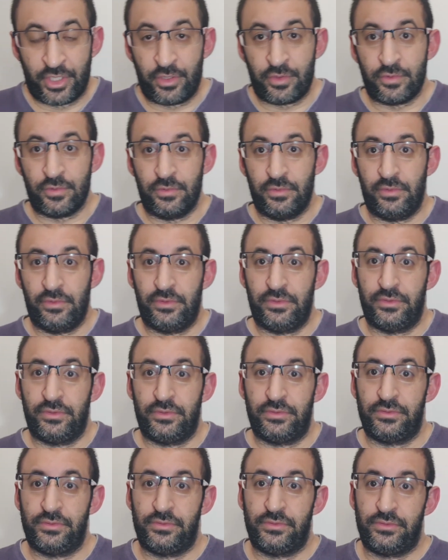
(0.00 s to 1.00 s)
So,
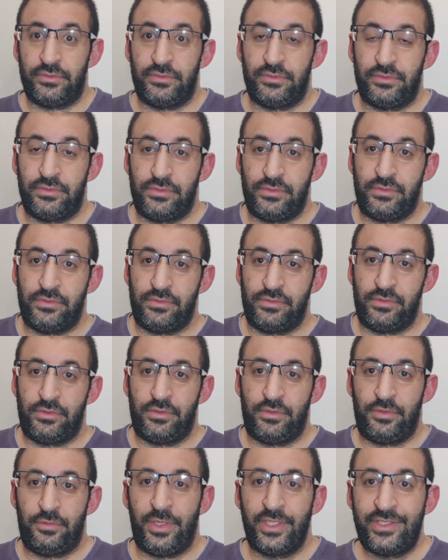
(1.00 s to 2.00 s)

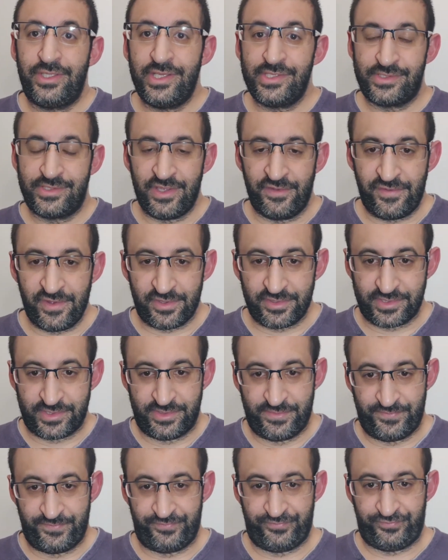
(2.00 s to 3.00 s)
what is
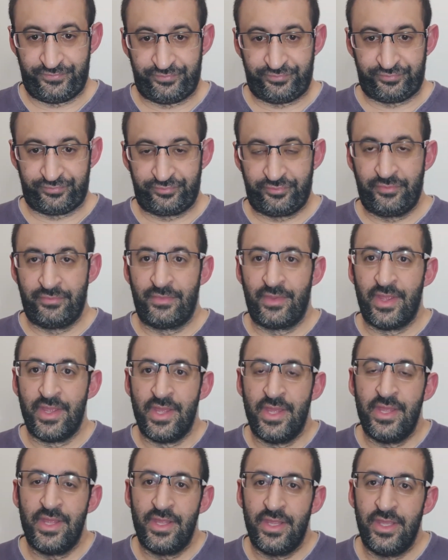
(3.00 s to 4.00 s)
difference?
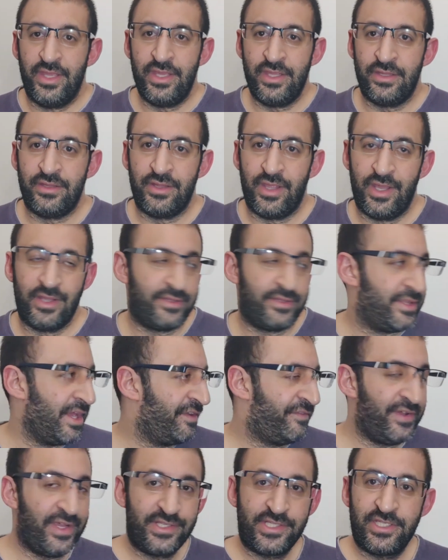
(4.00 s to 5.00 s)
In
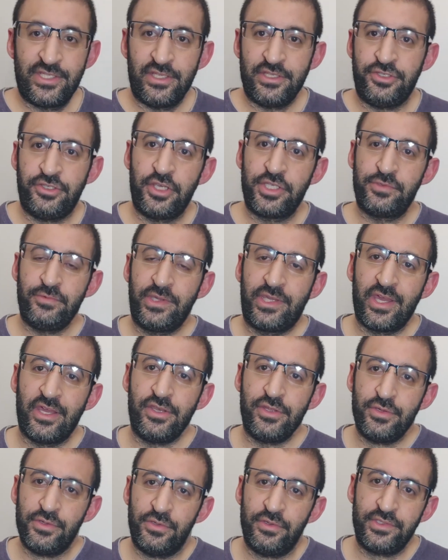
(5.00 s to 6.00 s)
interface, just
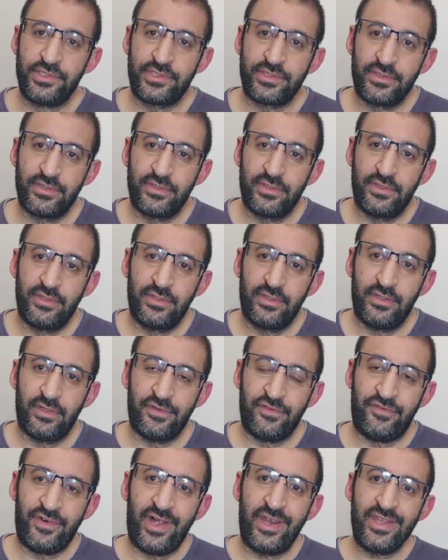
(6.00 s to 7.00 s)
we can use
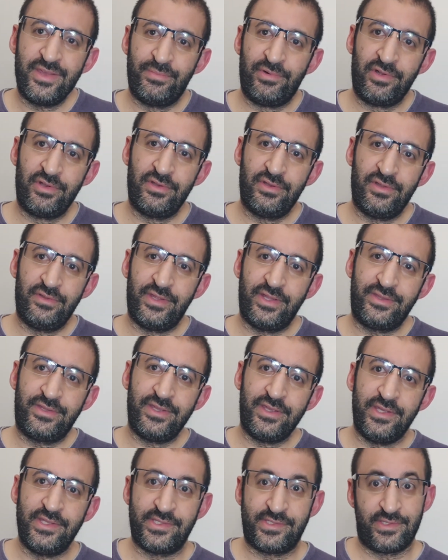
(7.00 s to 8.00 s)
a variable
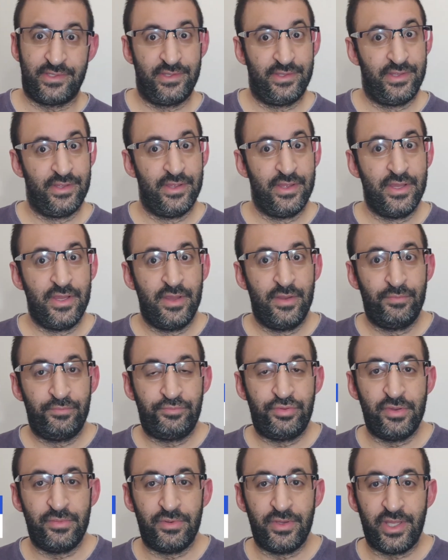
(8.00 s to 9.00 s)
that is
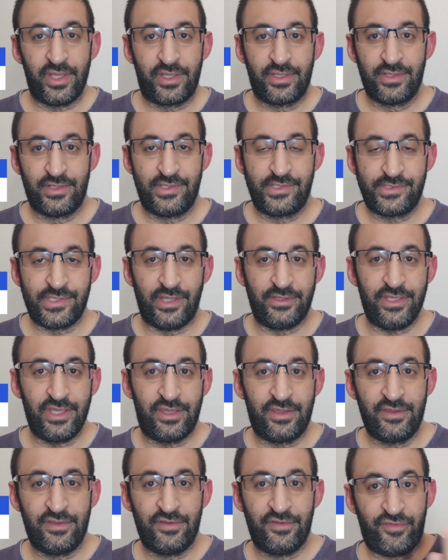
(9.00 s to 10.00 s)
public,
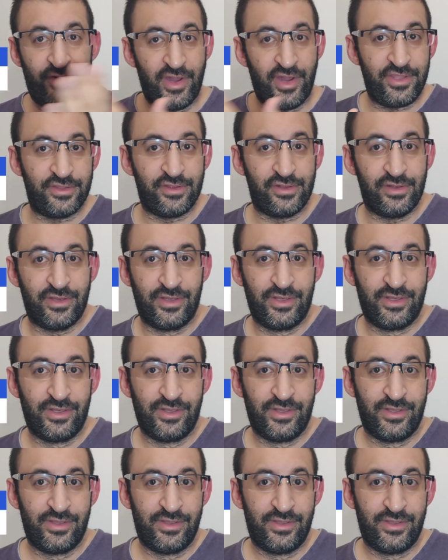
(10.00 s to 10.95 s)
static, final.